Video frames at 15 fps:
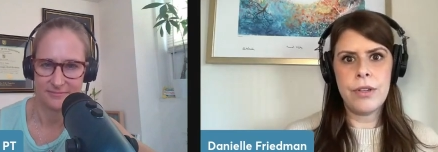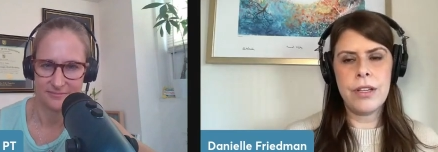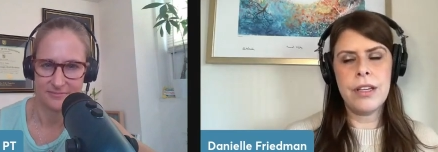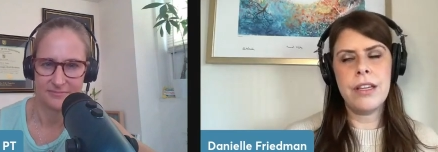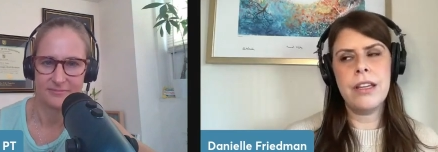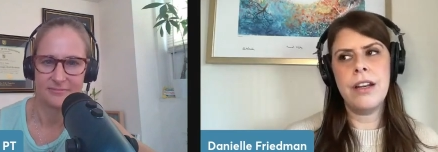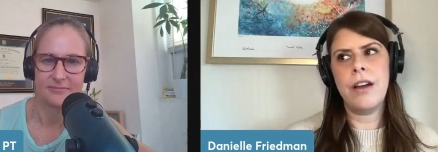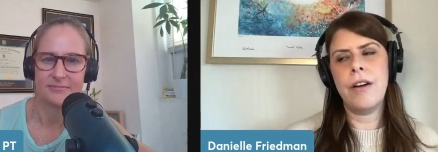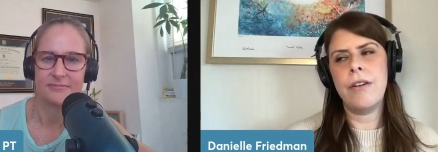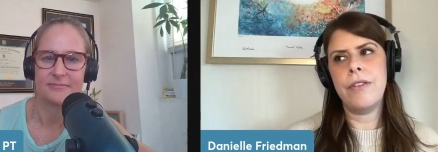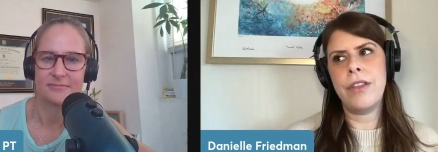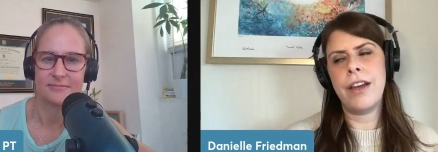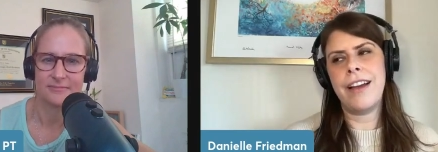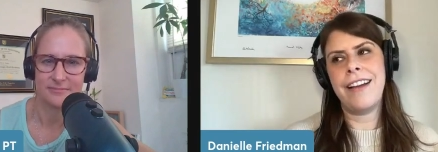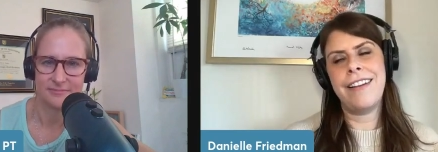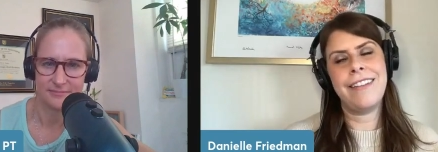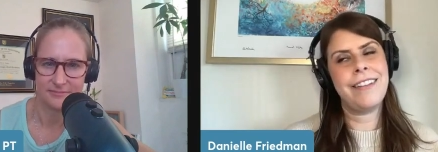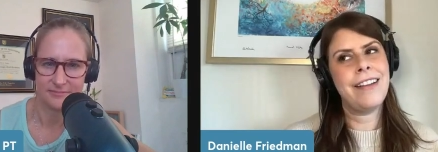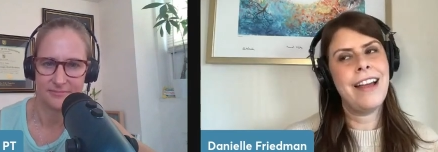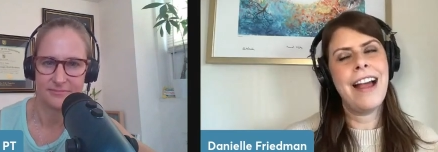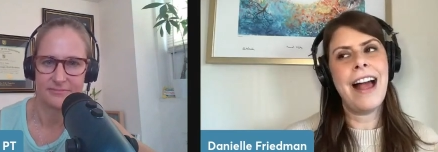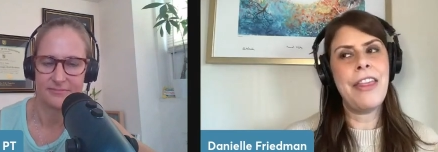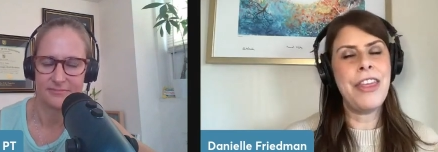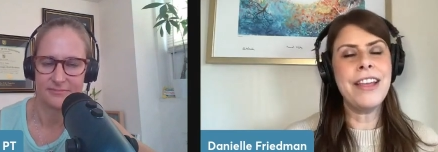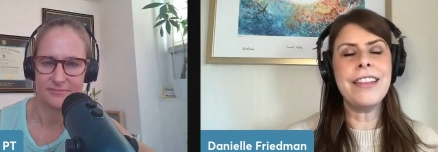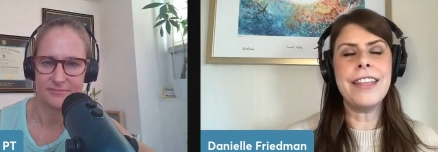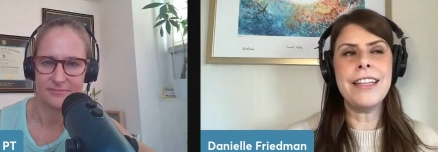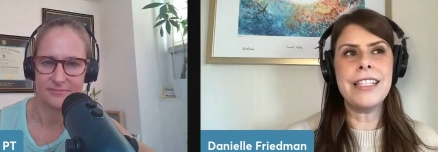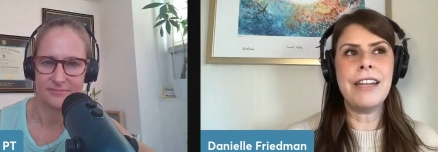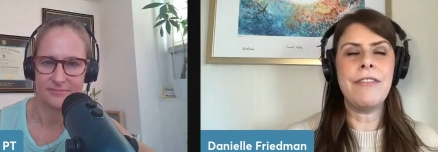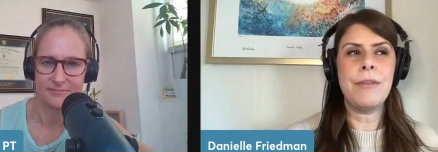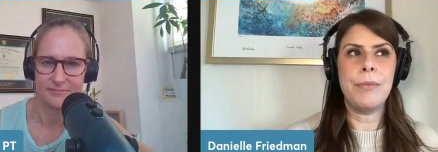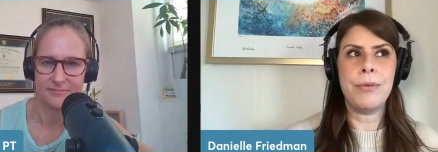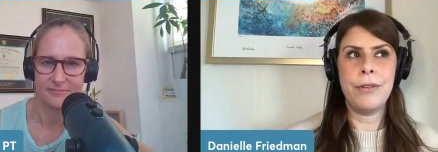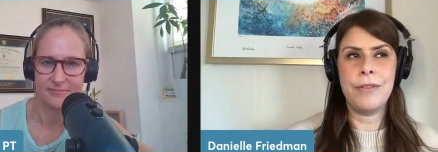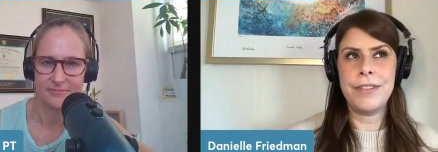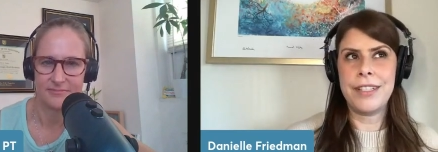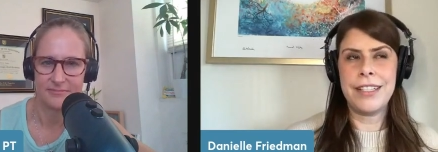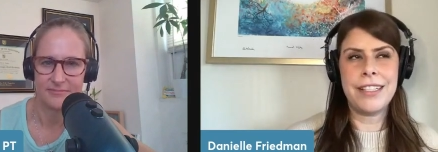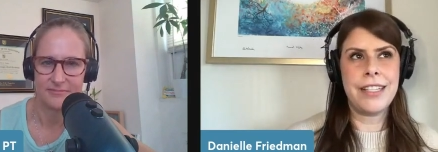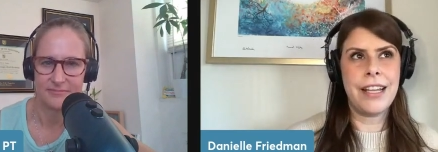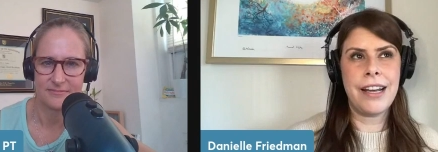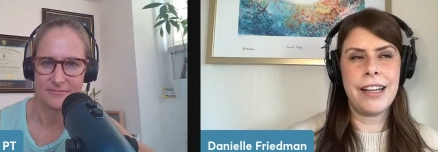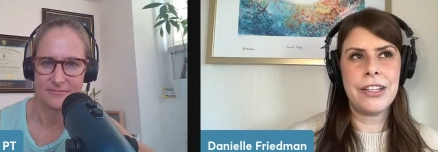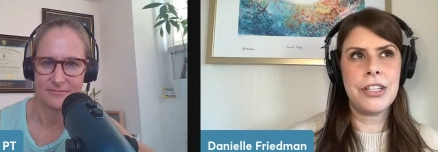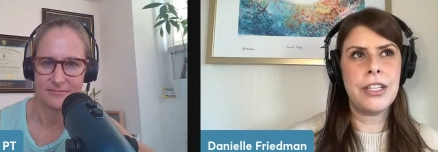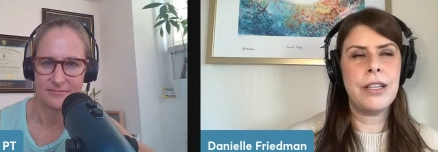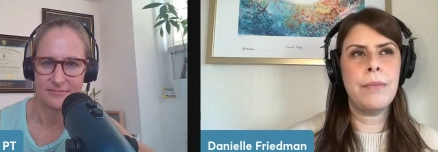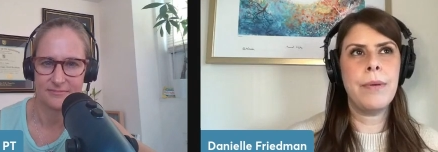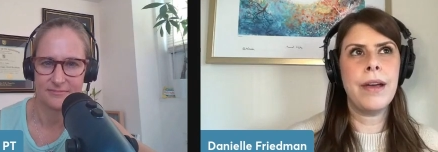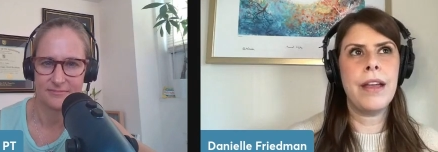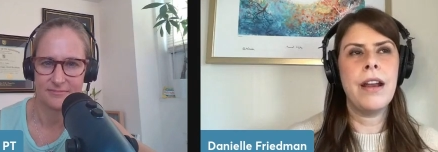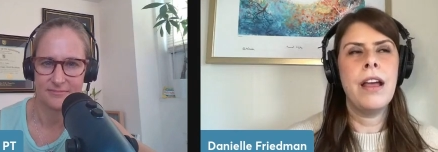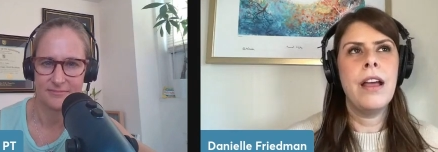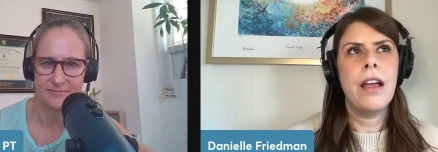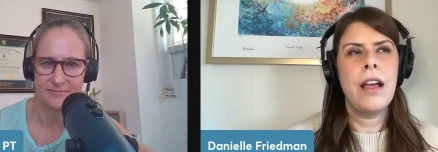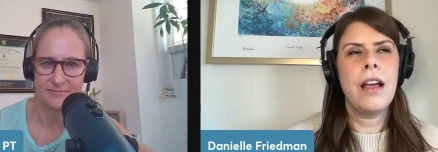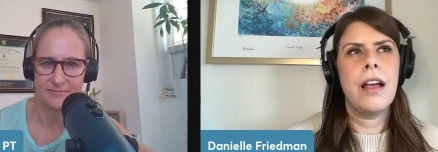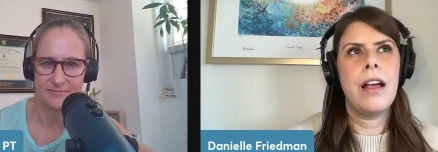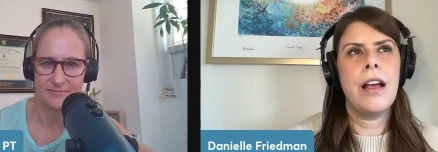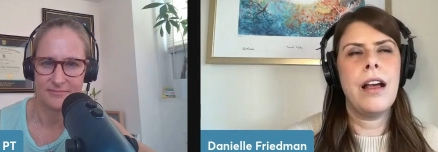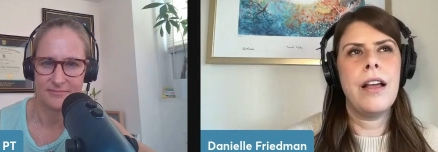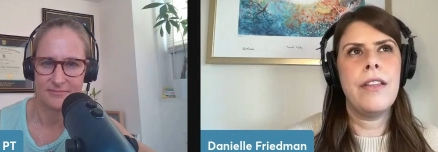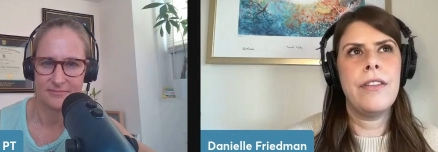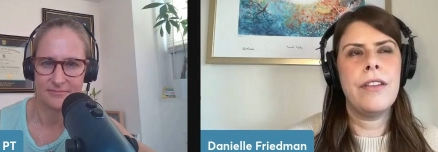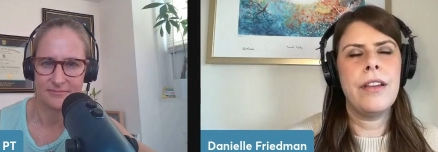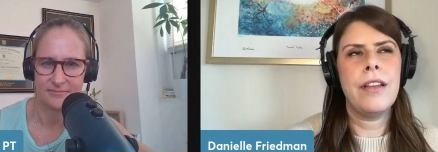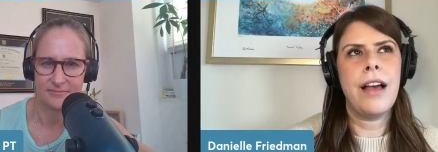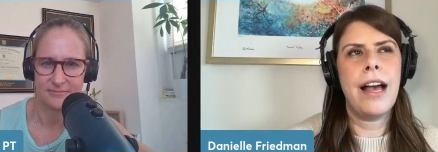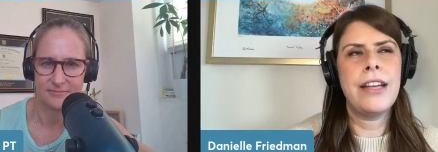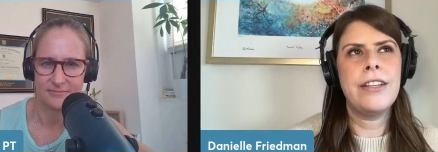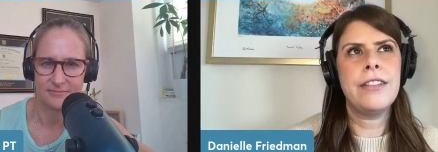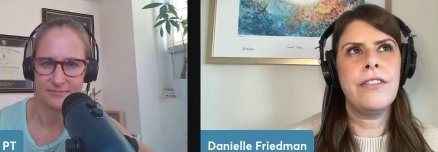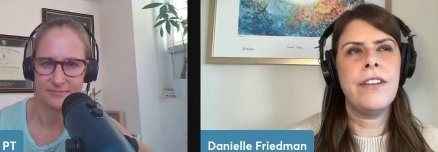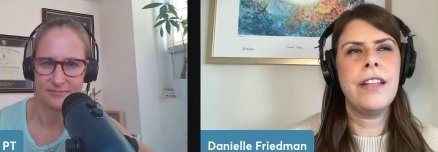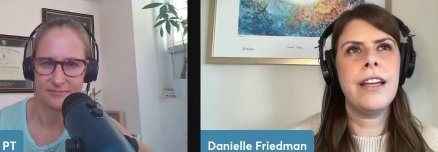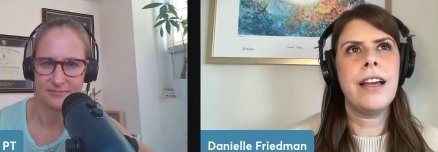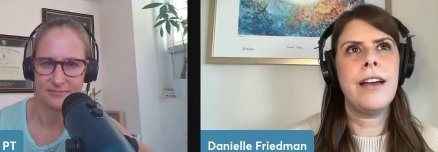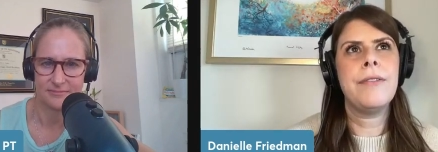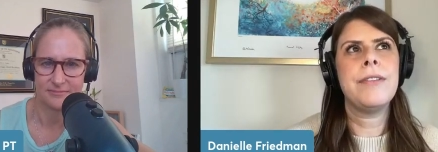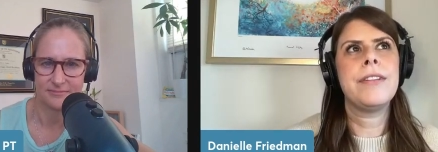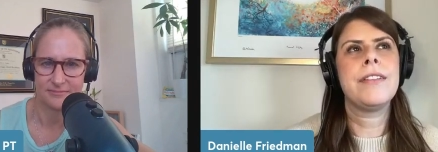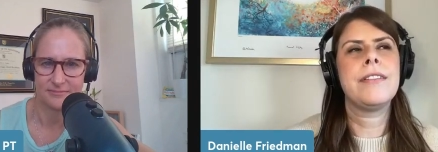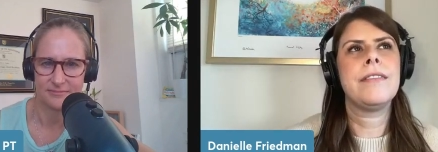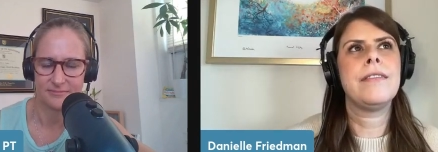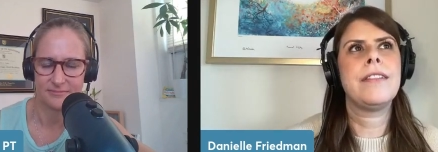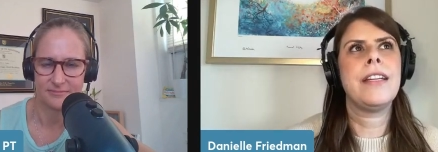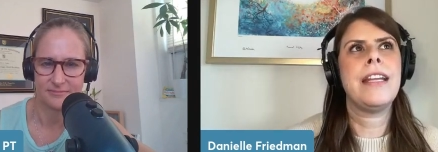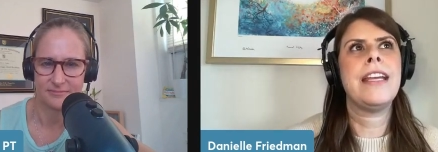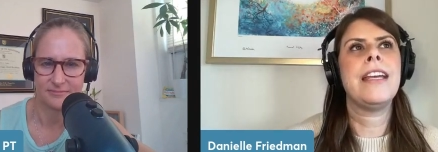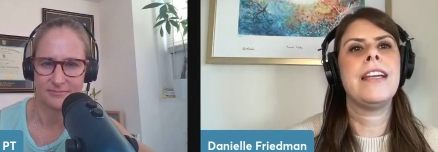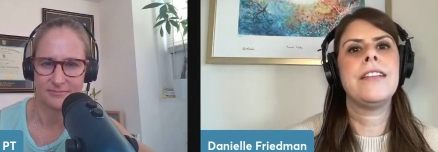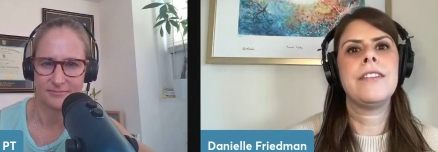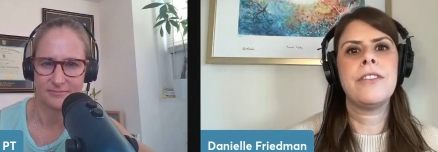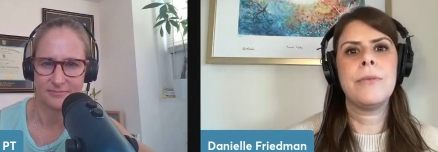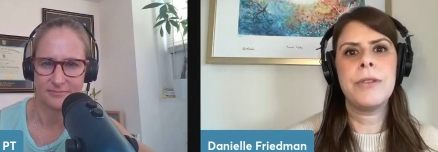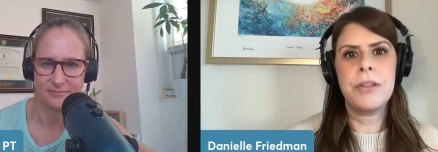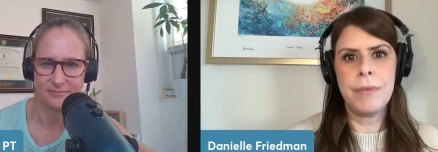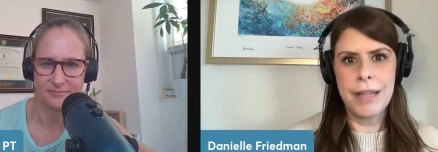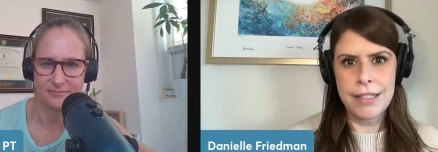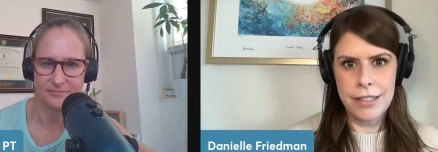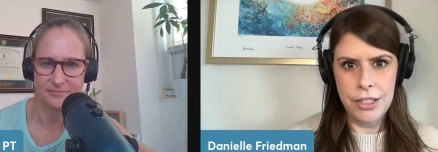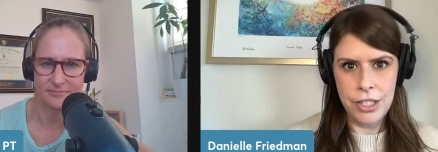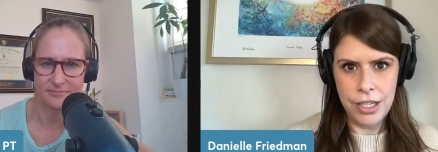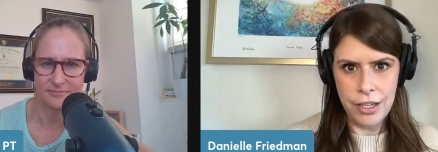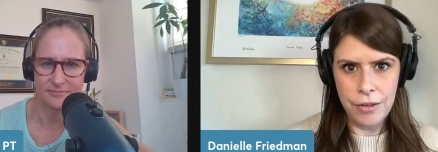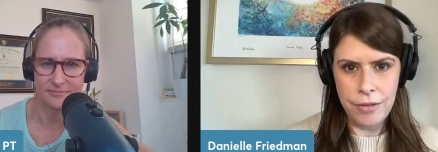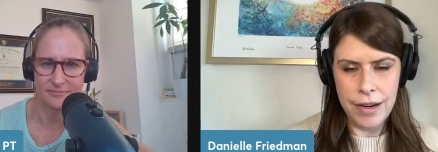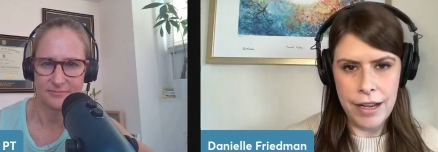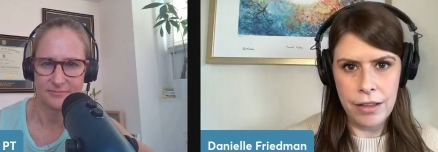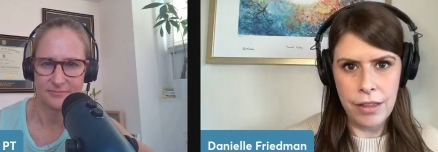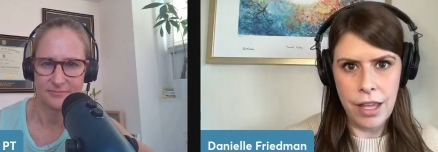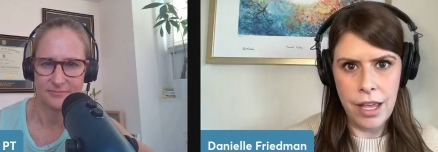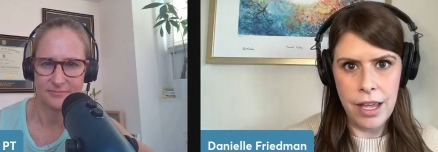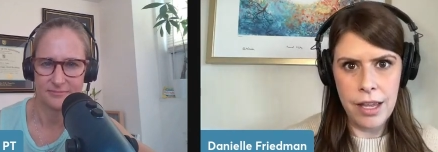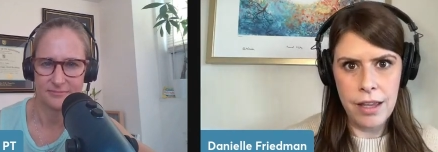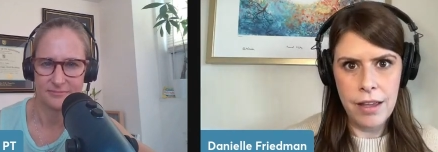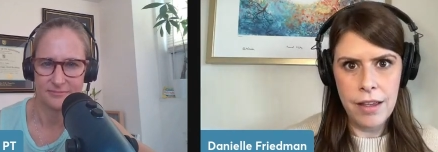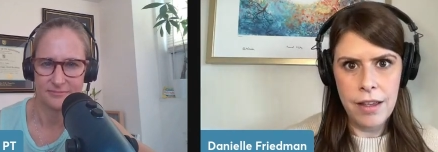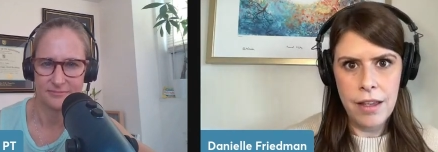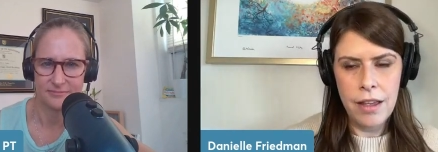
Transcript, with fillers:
Speaker 1: you know, the, I think things have improved since then actually, but uh, I just felt like I was taking in so much messaging around like